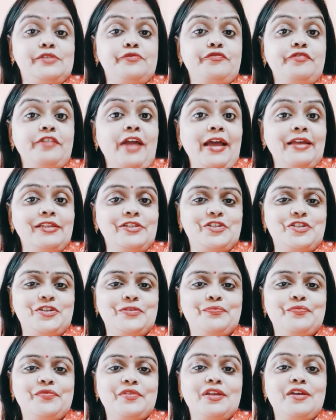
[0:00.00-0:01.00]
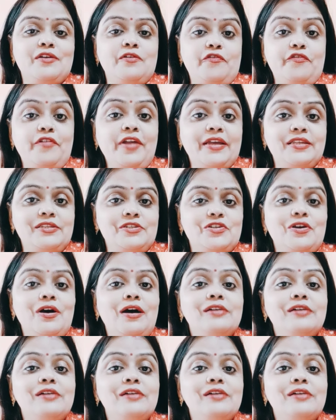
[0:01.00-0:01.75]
French,